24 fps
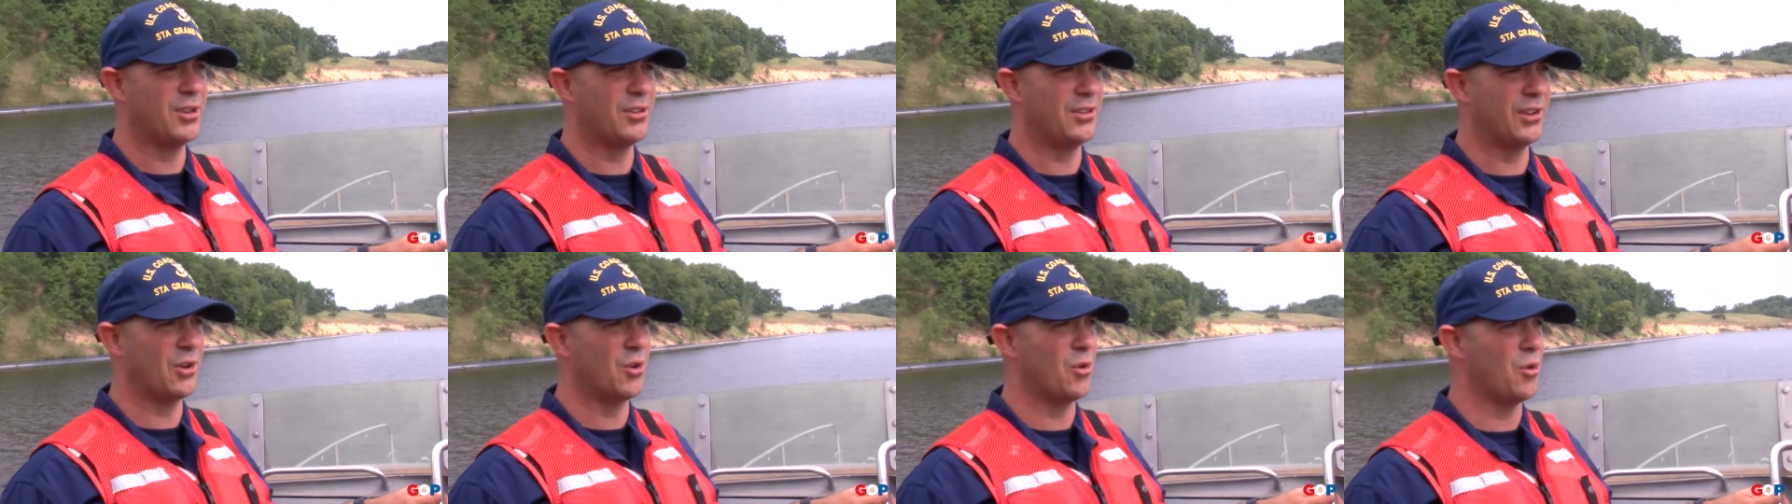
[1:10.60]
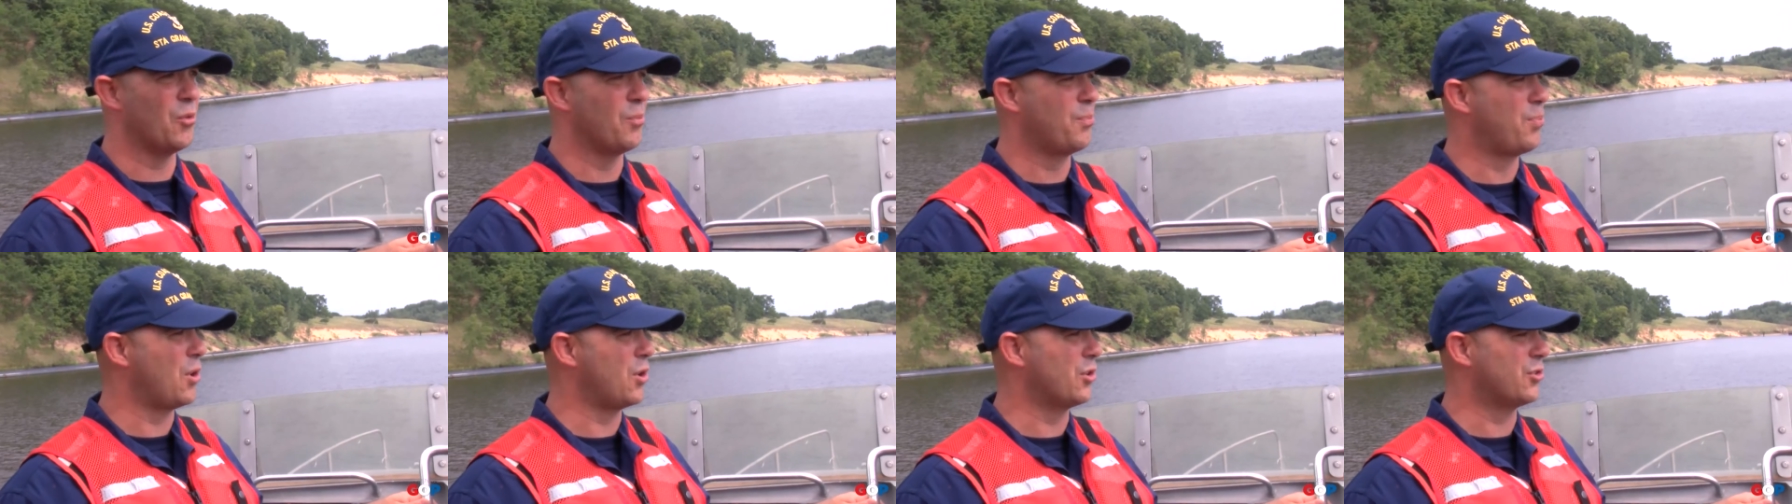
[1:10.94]

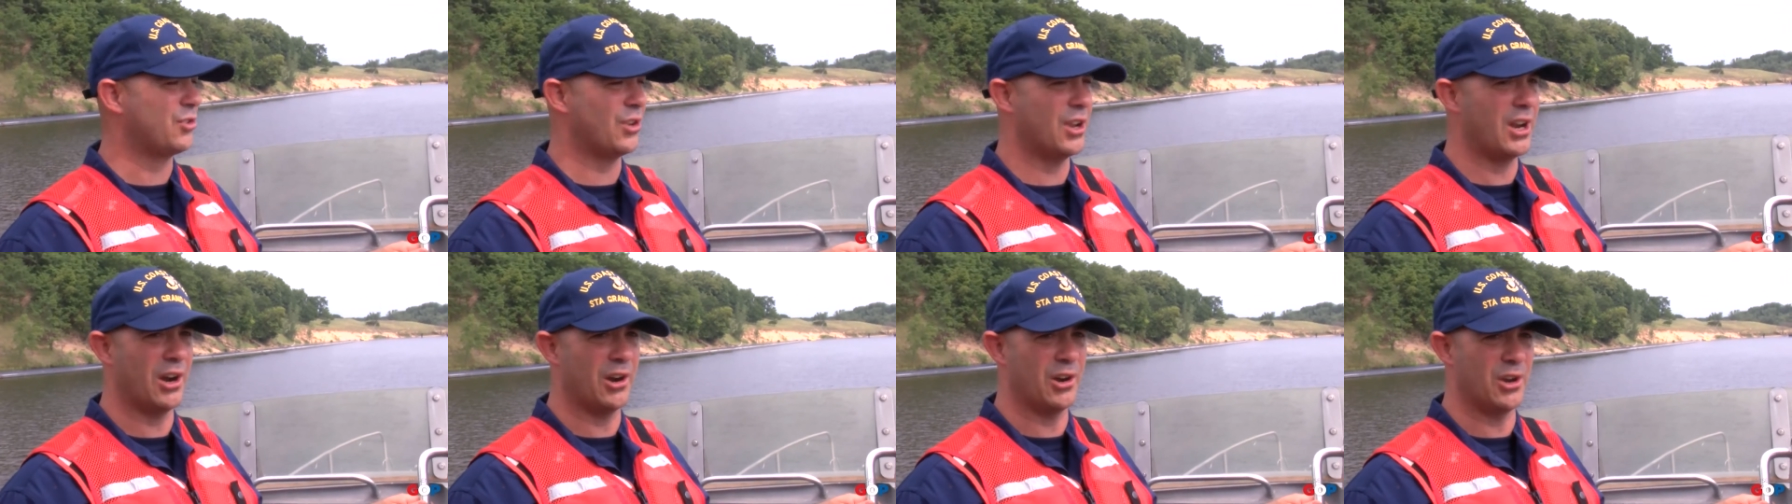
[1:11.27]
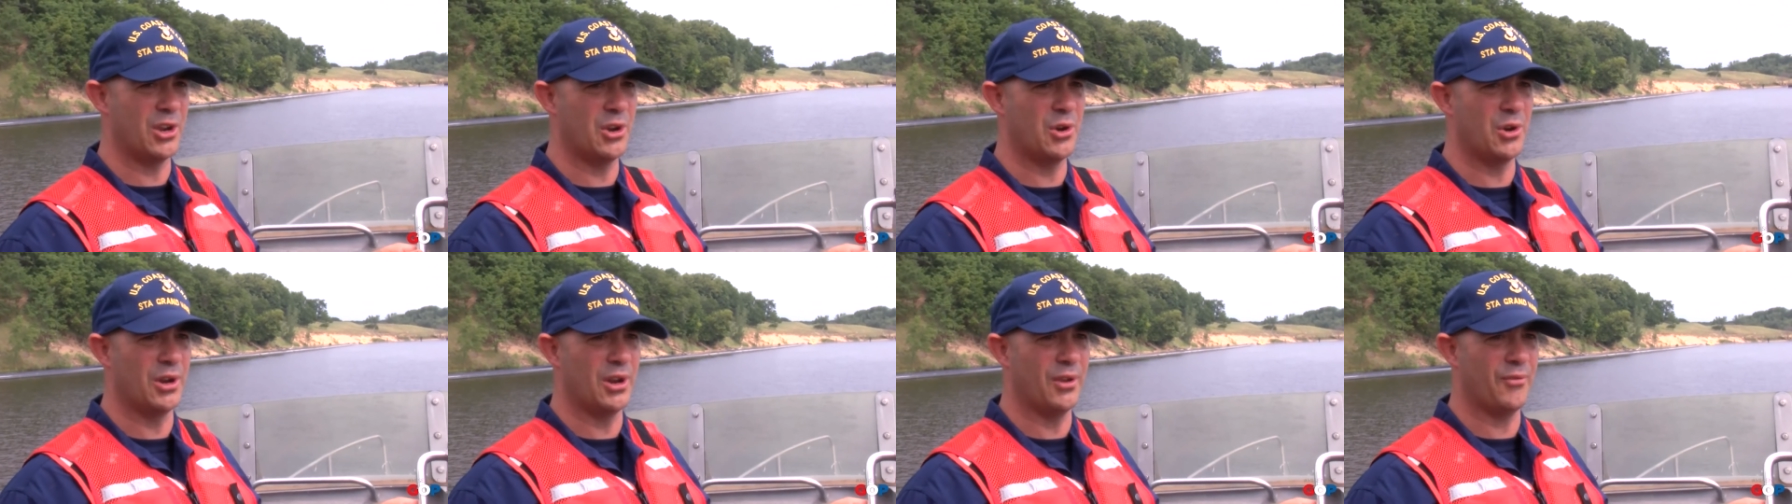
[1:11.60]
single person in our
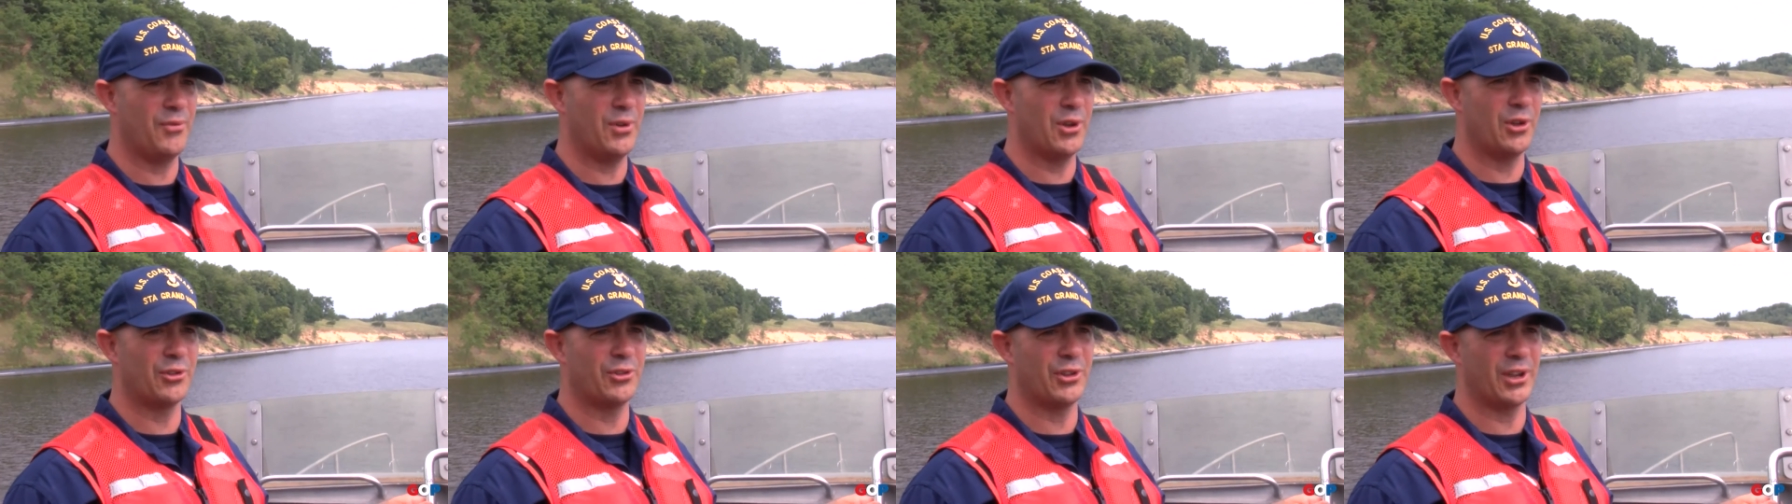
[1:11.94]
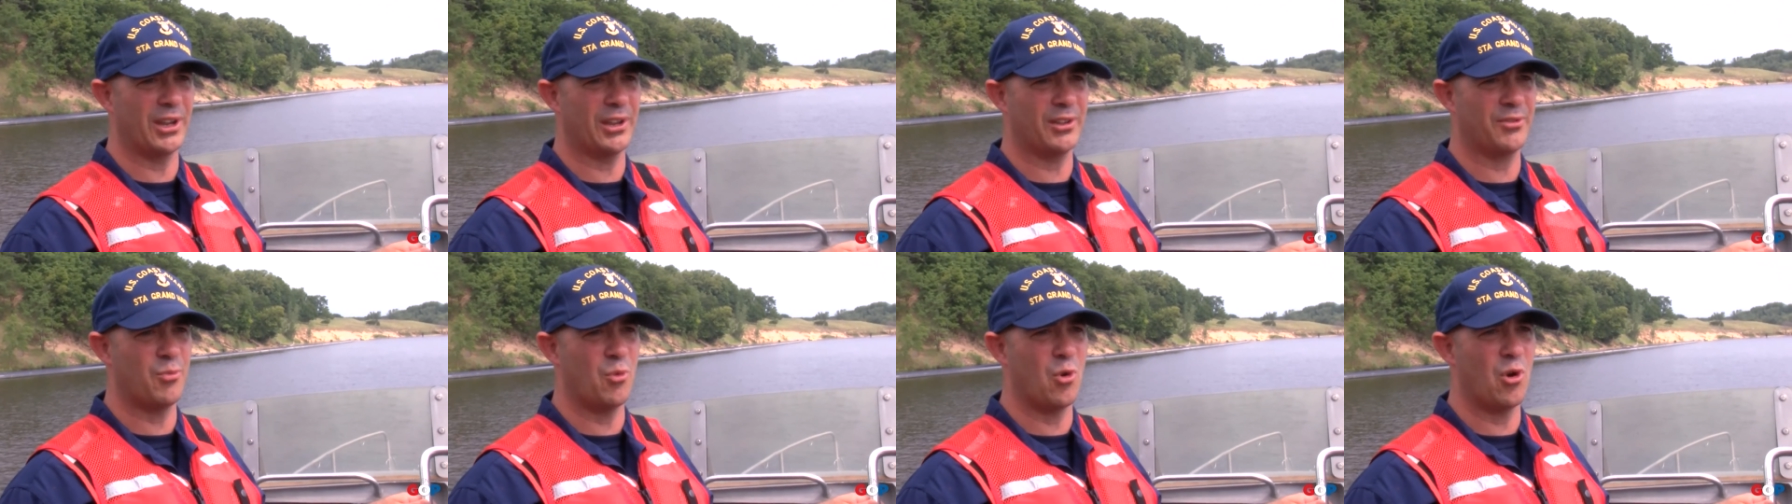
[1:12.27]
unit, it feels
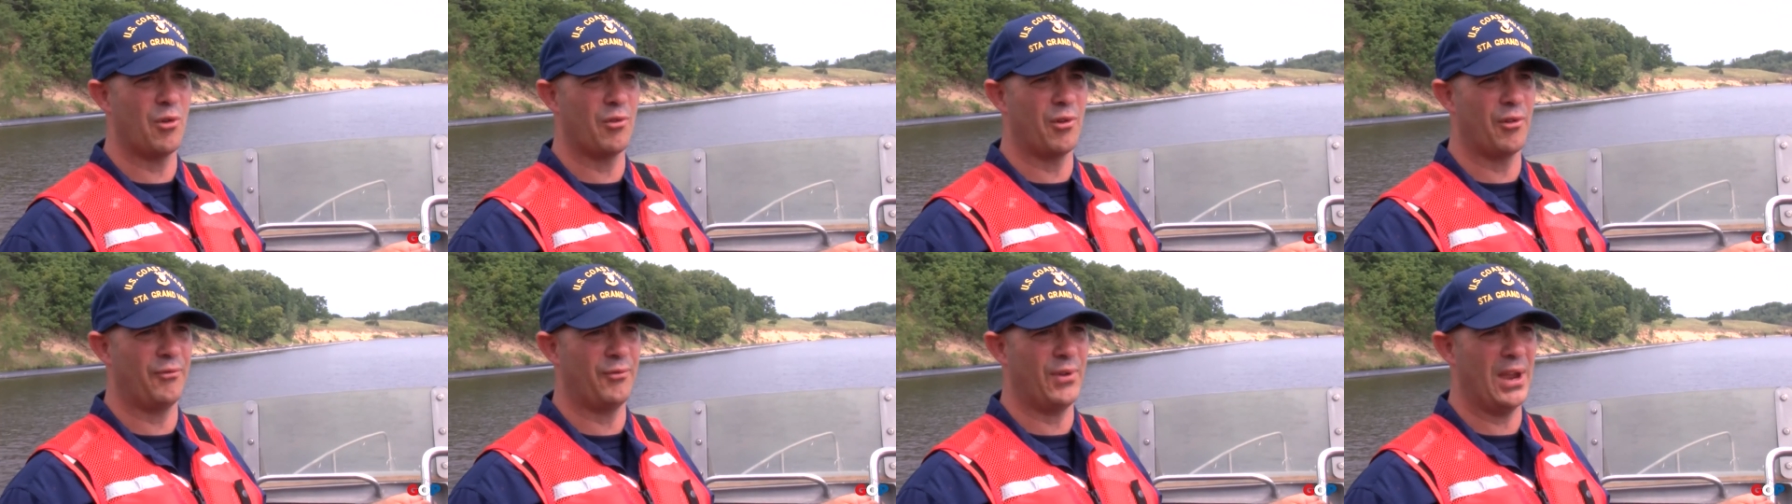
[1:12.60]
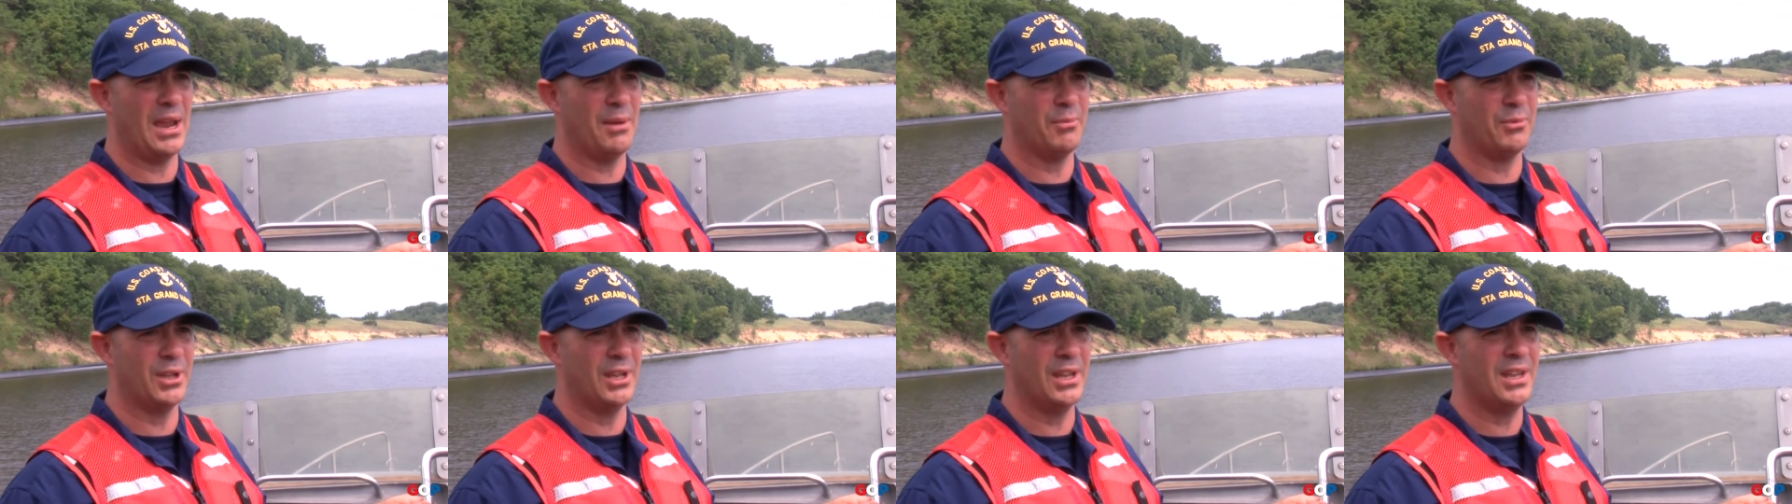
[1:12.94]
like it's more of a
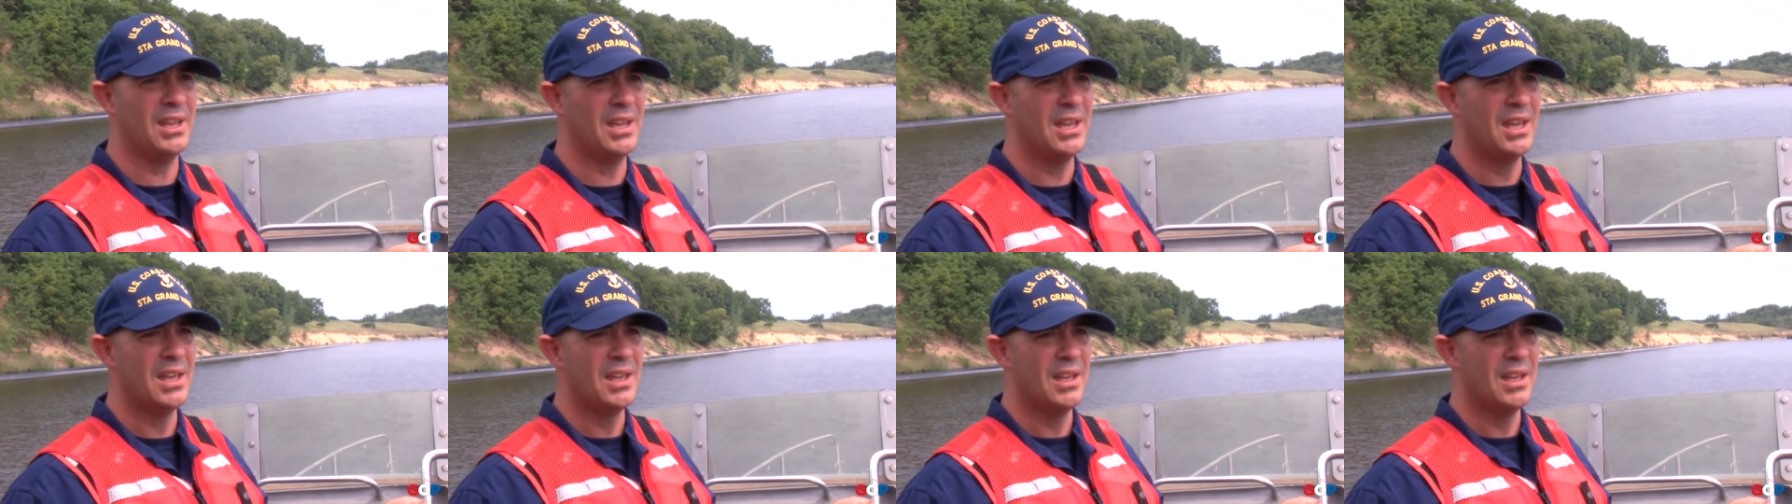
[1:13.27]
family.